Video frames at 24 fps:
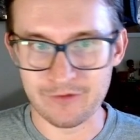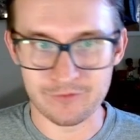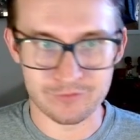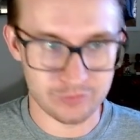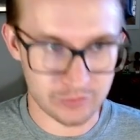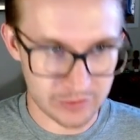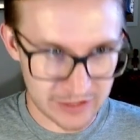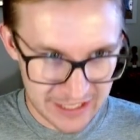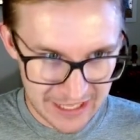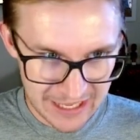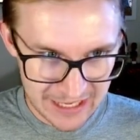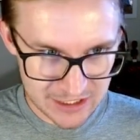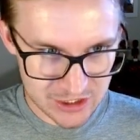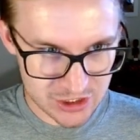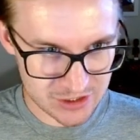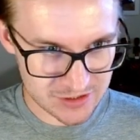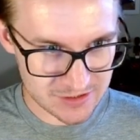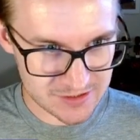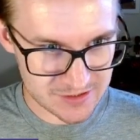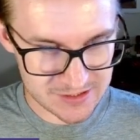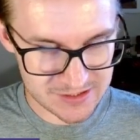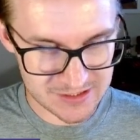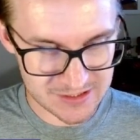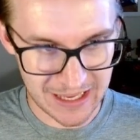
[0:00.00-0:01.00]
free
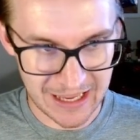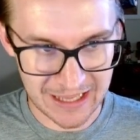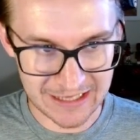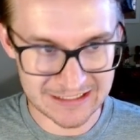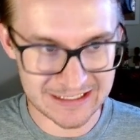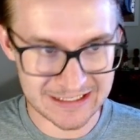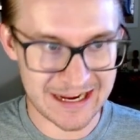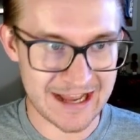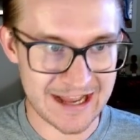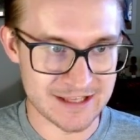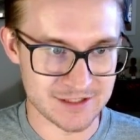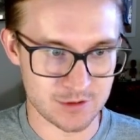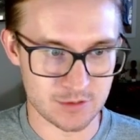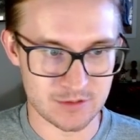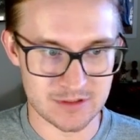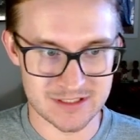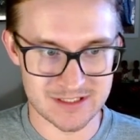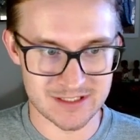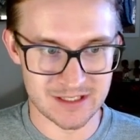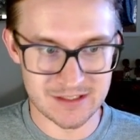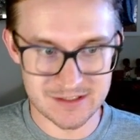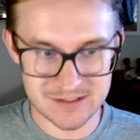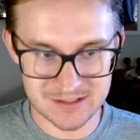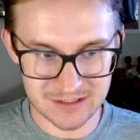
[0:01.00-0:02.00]
agents and guys who the
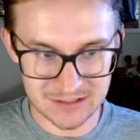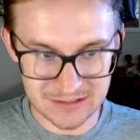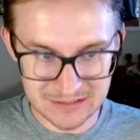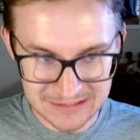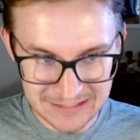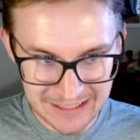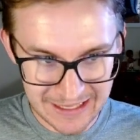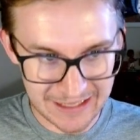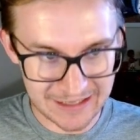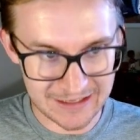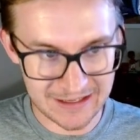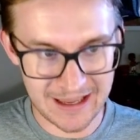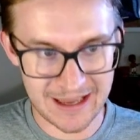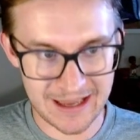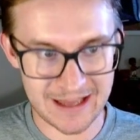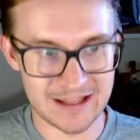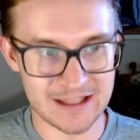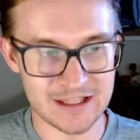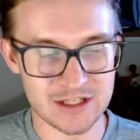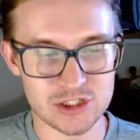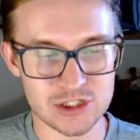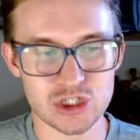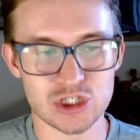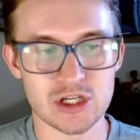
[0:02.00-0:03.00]
Suns could get at
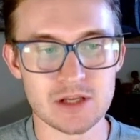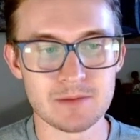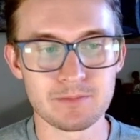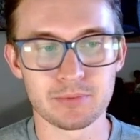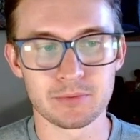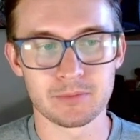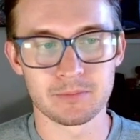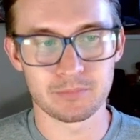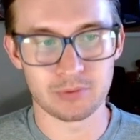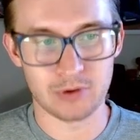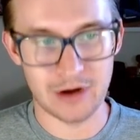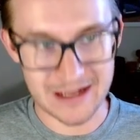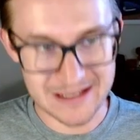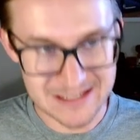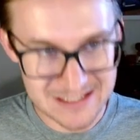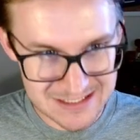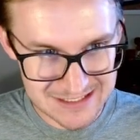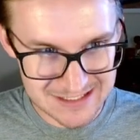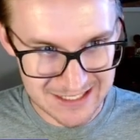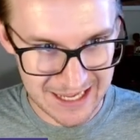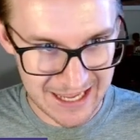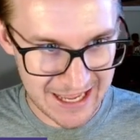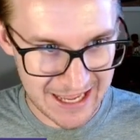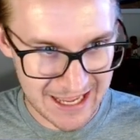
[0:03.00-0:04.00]
a cheap price
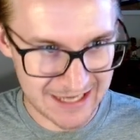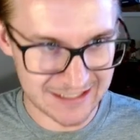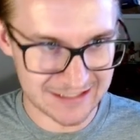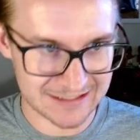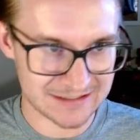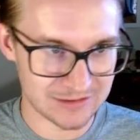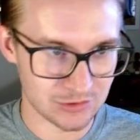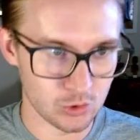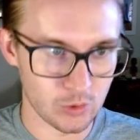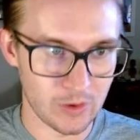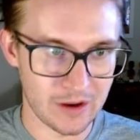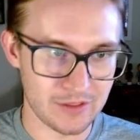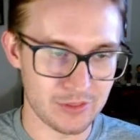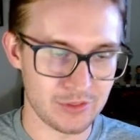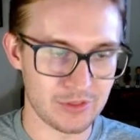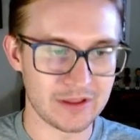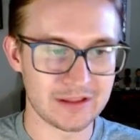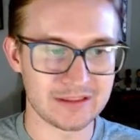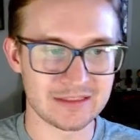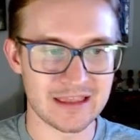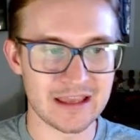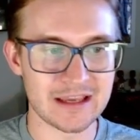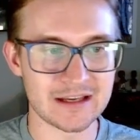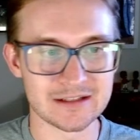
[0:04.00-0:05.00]
tag who I
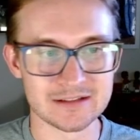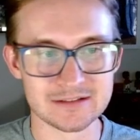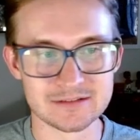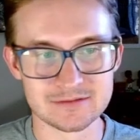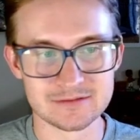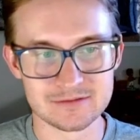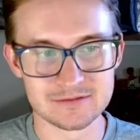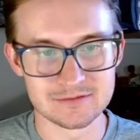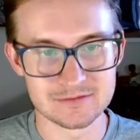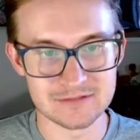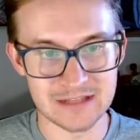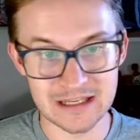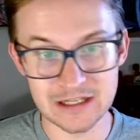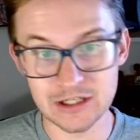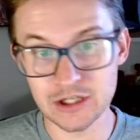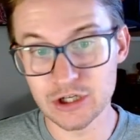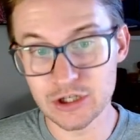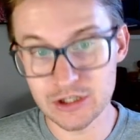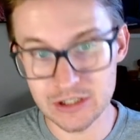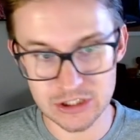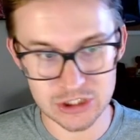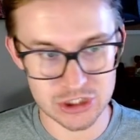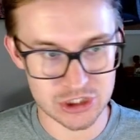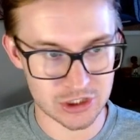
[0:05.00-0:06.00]
think they
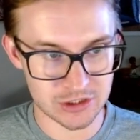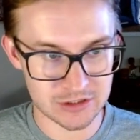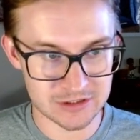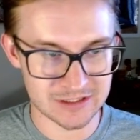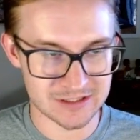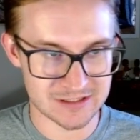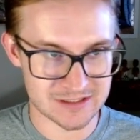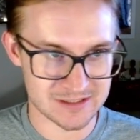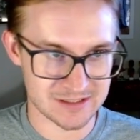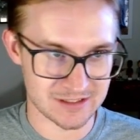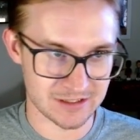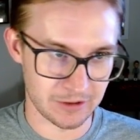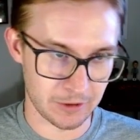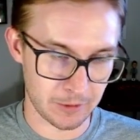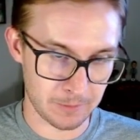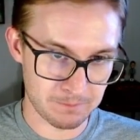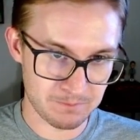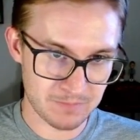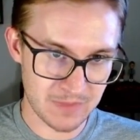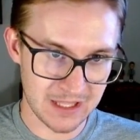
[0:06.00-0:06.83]
could and should consider.